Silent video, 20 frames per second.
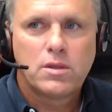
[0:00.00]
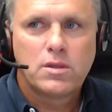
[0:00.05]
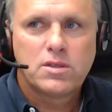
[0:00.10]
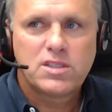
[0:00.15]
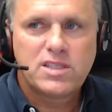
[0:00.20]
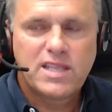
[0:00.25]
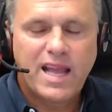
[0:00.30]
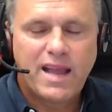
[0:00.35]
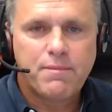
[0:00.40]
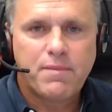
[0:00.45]

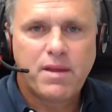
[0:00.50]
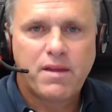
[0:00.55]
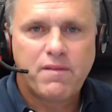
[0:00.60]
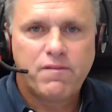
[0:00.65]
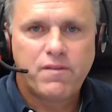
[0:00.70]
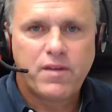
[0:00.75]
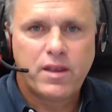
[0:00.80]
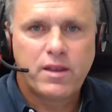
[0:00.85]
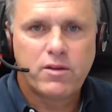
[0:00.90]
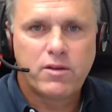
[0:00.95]
snap my
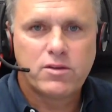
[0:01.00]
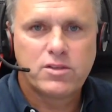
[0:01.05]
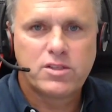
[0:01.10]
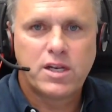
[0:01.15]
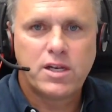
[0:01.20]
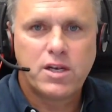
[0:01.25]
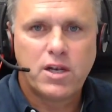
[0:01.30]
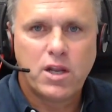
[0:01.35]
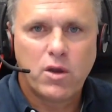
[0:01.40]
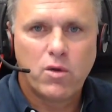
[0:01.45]
fingers
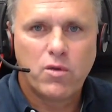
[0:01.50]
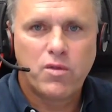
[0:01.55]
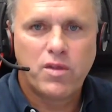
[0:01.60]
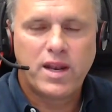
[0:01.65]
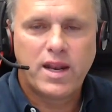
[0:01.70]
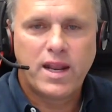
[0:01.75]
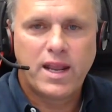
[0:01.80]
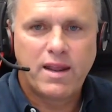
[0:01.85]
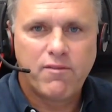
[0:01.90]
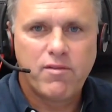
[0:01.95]
and know
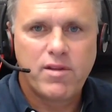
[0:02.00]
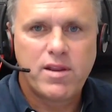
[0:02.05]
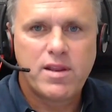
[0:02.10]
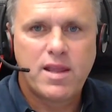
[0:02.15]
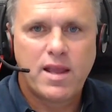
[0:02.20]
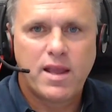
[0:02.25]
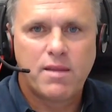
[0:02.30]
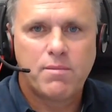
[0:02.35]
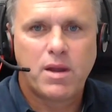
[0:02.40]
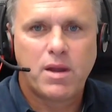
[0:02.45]
that every
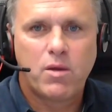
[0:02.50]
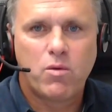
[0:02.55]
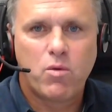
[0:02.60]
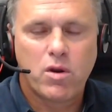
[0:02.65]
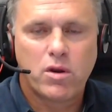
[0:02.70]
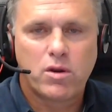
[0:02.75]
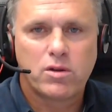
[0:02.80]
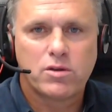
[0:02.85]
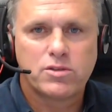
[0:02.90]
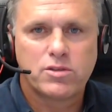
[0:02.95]
day my
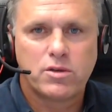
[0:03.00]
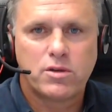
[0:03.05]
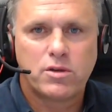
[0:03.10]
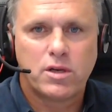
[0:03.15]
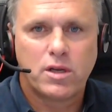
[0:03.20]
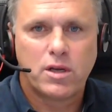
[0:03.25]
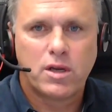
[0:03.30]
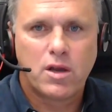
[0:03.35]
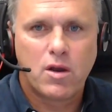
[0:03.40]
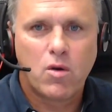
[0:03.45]
workers are
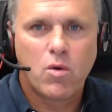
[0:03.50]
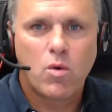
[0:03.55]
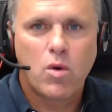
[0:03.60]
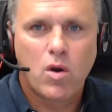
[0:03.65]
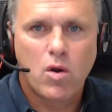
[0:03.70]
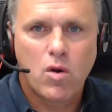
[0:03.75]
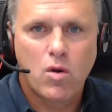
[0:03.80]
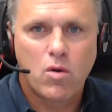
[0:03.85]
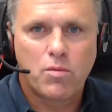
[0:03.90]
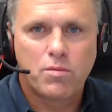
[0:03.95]
going to go
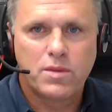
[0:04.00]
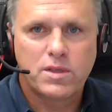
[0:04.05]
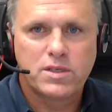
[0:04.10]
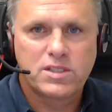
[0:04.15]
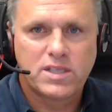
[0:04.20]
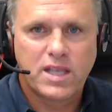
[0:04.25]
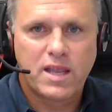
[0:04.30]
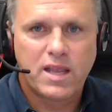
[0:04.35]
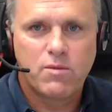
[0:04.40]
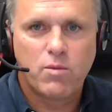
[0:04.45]
home the
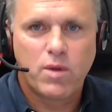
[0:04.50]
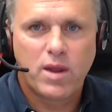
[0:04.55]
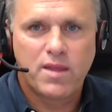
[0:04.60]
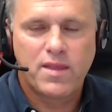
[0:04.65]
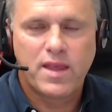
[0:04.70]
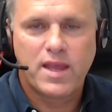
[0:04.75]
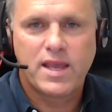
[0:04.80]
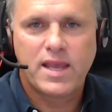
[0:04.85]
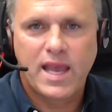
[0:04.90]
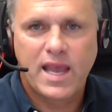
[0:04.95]
same way
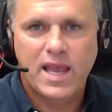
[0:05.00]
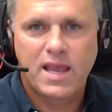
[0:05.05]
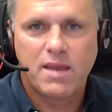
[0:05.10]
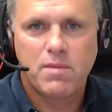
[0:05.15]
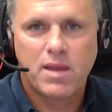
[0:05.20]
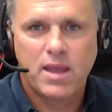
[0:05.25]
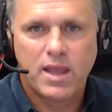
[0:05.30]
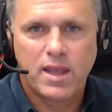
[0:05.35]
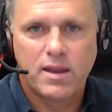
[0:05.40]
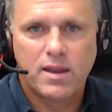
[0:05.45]
they
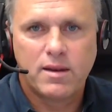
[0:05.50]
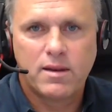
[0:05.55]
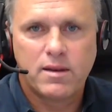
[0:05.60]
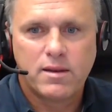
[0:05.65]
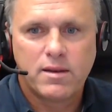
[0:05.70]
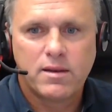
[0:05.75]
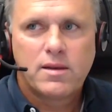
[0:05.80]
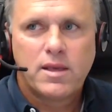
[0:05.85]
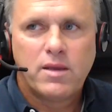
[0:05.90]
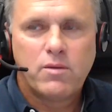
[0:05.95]
came in,
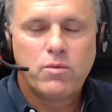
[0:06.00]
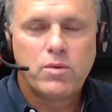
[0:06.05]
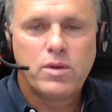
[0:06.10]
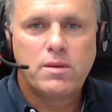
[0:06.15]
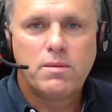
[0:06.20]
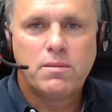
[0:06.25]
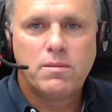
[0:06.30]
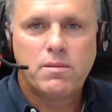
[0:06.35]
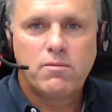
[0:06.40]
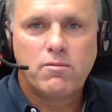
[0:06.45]
it
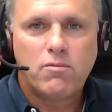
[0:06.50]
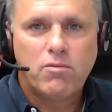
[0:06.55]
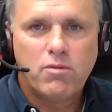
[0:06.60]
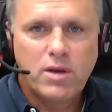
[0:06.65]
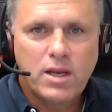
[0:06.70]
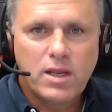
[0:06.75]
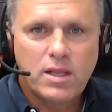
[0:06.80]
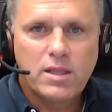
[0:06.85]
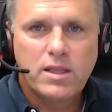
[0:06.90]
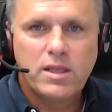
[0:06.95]
would
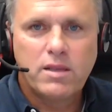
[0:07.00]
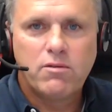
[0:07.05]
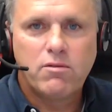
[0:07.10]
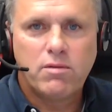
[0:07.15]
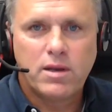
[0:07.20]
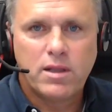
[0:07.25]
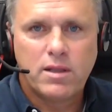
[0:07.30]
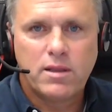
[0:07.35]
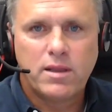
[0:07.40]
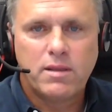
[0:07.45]
really,
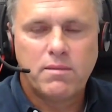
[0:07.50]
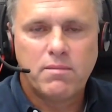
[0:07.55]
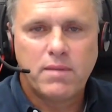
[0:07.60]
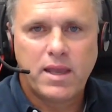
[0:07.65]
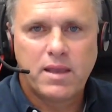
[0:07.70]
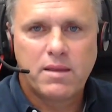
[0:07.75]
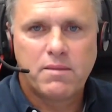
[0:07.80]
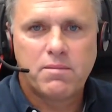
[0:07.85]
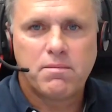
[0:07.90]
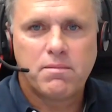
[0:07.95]
really
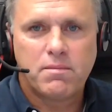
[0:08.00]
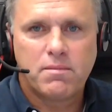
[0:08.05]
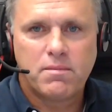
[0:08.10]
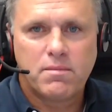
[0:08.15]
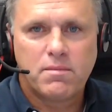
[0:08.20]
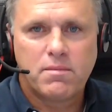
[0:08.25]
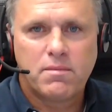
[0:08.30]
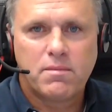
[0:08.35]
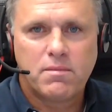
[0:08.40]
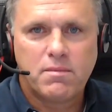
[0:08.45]
make
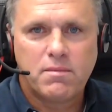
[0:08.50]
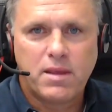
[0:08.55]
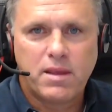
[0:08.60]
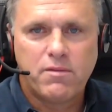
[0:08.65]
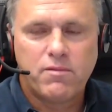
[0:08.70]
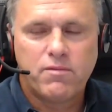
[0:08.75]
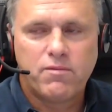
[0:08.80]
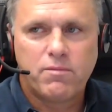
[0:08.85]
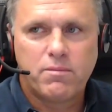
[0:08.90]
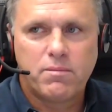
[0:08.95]

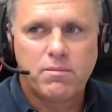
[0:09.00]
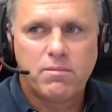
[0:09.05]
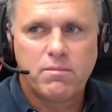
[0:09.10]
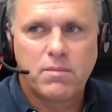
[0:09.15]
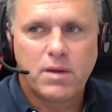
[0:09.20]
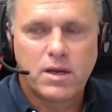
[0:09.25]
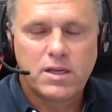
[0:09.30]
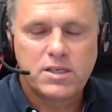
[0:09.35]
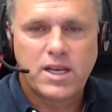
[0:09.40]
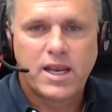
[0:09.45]
me
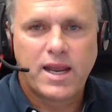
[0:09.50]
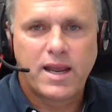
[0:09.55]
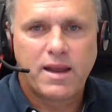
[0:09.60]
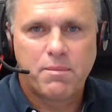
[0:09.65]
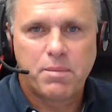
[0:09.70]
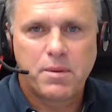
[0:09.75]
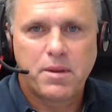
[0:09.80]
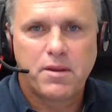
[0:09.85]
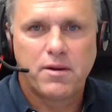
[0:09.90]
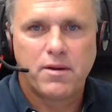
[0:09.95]
much
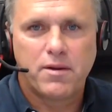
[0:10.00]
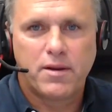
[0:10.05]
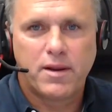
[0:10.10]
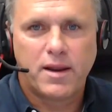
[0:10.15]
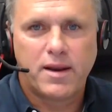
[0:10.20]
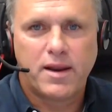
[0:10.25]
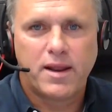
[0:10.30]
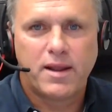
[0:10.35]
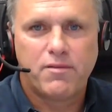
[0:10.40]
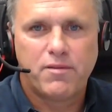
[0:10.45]
happier
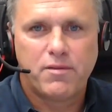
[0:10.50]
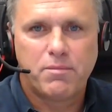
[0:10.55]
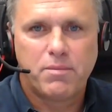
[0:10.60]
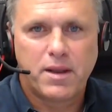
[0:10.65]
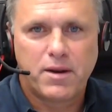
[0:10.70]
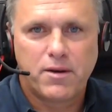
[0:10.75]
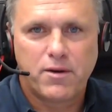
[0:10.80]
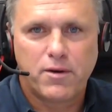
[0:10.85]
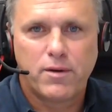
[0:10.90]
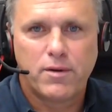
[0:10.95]
and have a
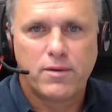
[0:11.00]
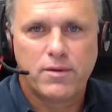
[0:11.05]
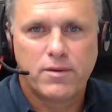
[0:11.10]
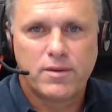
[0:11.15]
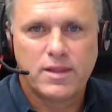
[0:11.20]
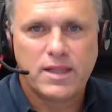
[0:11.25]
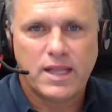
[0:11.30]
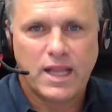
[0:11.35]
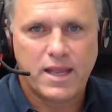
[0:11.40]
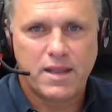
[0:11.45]
better
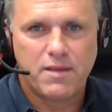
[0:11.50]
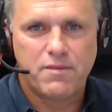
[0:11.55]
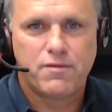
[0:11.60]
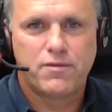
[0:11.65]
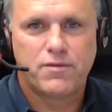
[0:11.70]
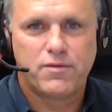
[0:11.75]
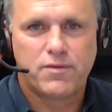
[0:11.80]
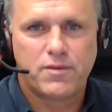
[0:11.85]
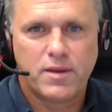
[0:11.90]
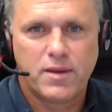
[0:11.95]

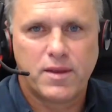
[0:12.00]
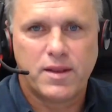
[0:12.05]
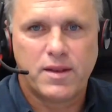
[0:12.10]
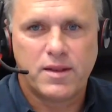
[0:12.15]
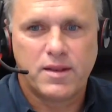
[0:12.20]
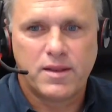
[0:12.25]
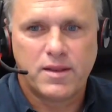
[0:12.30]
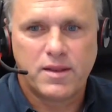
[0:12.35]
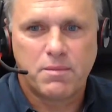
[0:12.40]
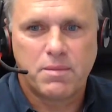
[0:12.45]
life
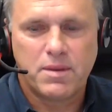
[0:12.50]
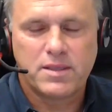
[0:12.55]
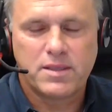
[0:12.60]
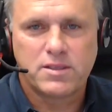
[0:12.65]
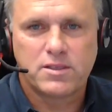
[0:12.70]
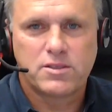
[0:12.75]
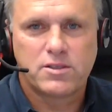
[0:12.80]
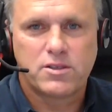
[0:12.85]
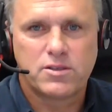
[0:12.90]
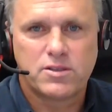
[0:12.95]
in the
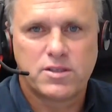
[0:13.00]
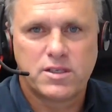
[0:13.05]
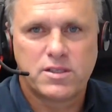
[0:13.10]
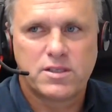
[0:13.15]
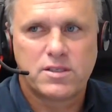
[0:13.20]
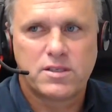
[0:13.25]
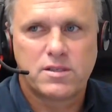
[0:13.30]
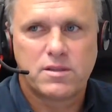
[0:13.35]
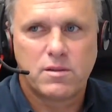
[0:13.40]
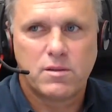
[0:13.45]
business, because
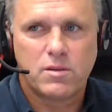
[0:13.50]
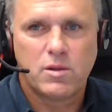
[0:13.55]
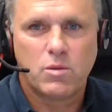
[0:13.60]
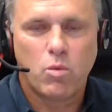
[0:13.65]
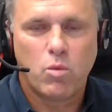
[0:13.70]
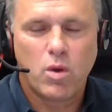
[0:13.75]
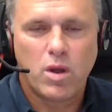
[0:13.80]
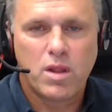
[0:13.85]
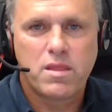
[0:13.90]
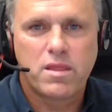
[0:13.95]
it's
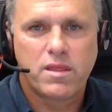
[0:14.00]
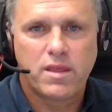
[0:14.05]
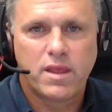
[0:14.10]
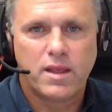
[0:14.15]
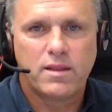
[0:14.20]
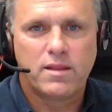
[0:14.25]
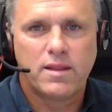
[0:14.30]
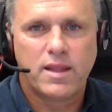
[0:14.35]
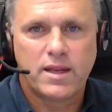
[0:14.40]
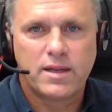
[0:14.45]
the one
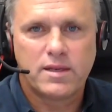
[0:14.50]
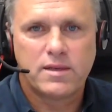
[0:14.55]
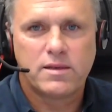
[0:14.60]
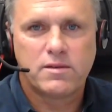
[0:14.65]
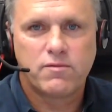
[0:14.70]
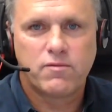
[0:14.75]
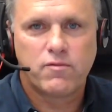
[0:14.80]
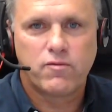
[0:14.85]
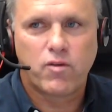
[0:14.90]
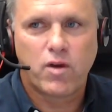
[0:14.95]
thing that
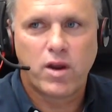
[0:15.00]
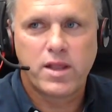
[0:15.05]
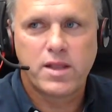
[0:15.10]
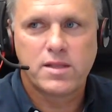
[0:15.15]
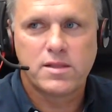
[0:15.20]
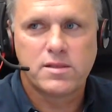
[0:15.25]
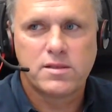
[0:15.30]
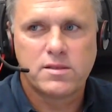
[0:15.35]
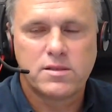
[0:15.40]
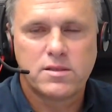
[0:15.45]

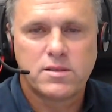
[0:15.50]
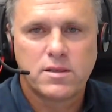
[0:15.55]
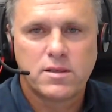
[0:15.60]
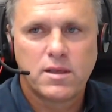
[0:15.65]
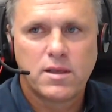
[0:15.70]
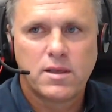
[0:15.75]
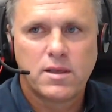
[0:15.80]
frightens